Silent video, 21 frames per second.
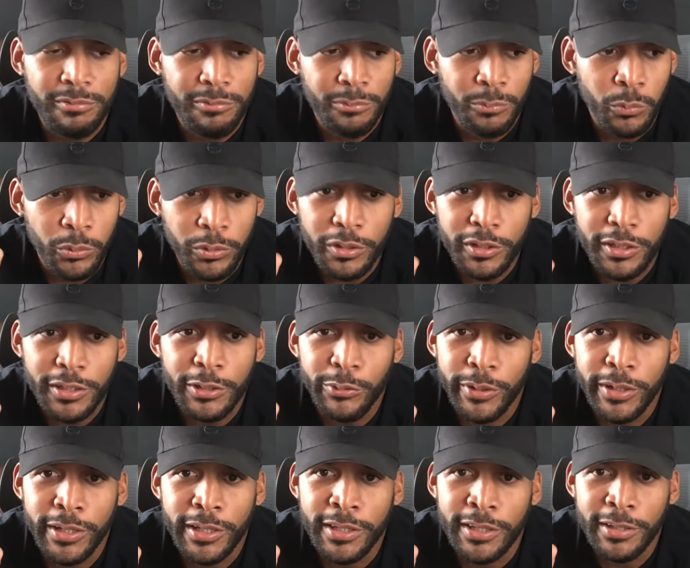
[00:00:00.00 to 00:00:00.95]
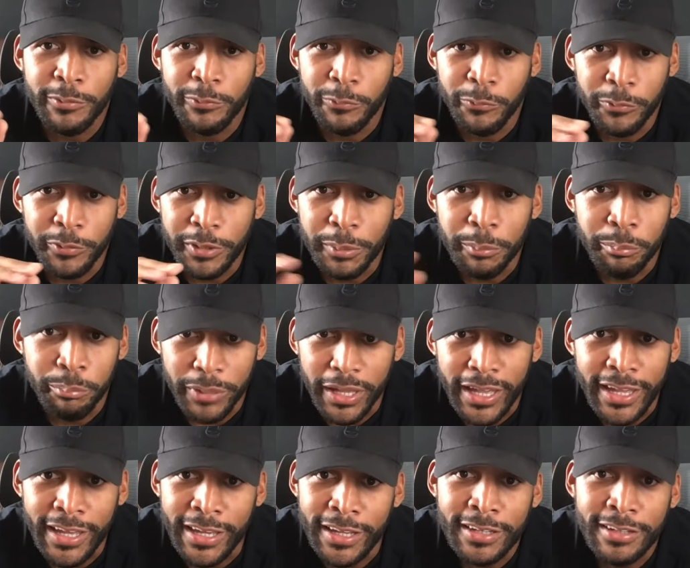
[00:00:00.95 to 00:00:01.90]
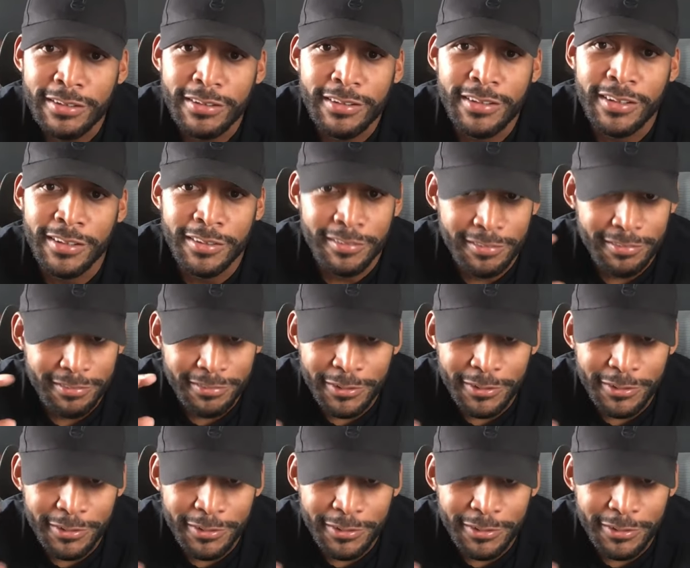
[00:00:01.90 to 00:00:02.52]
really grainy and really bad because,